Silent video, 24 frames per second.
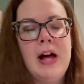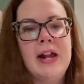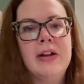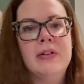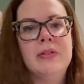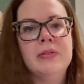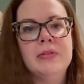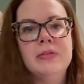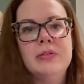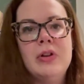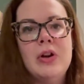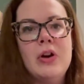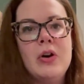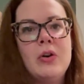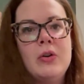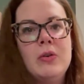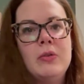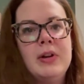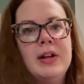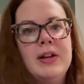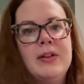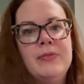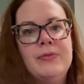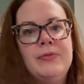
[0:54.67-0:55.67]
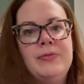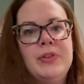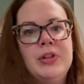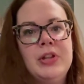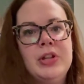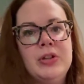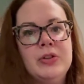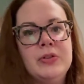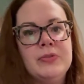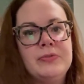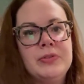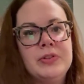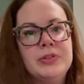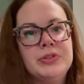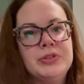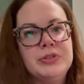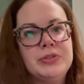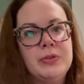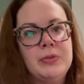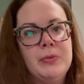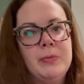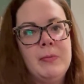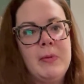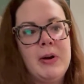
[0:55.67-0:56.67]
I don't know if the
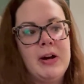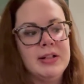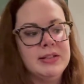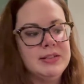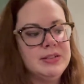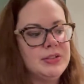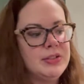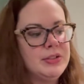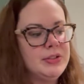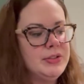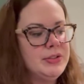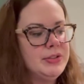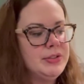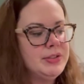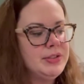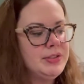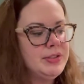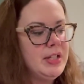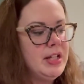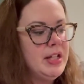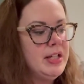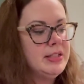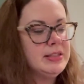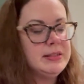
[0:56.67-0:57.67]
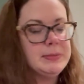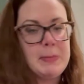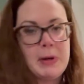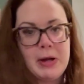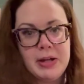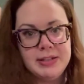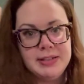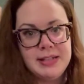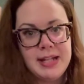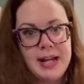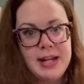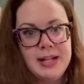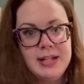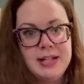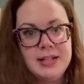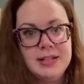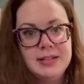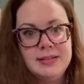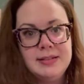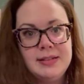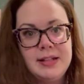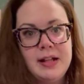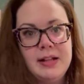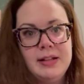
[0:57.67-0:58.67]
Universal Monsters
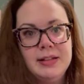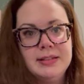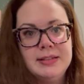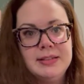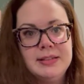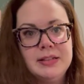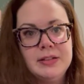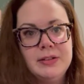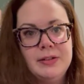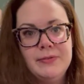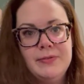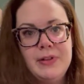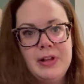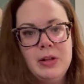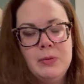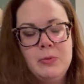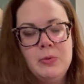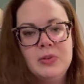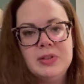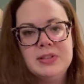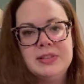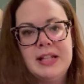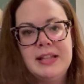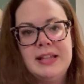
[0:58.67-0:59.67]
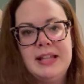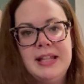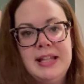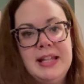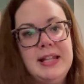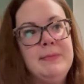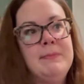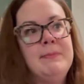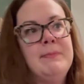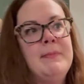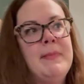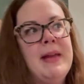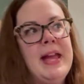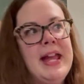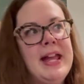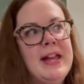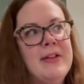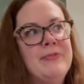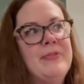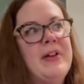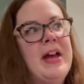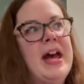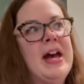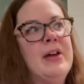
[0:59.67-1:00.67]
spontaneous sale is still available, because I think he may
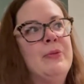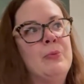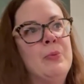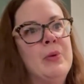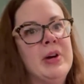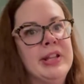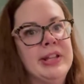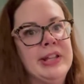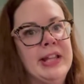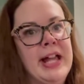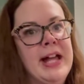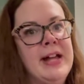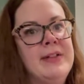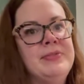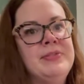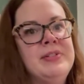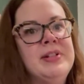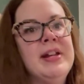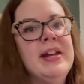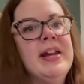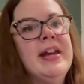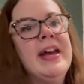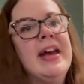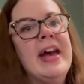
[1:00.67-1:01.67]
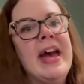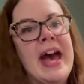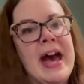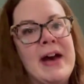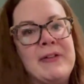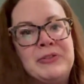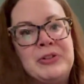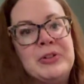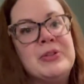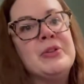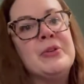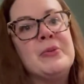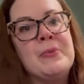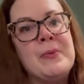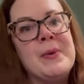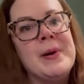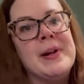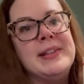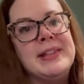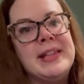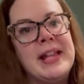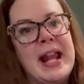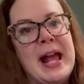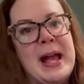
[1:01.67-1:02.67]
have had one left after the
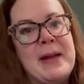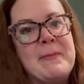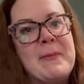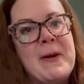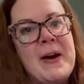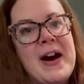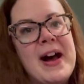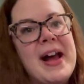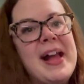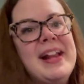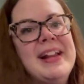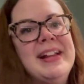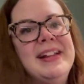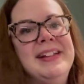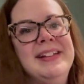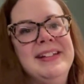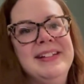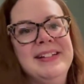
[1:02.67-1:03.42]
one that I bought.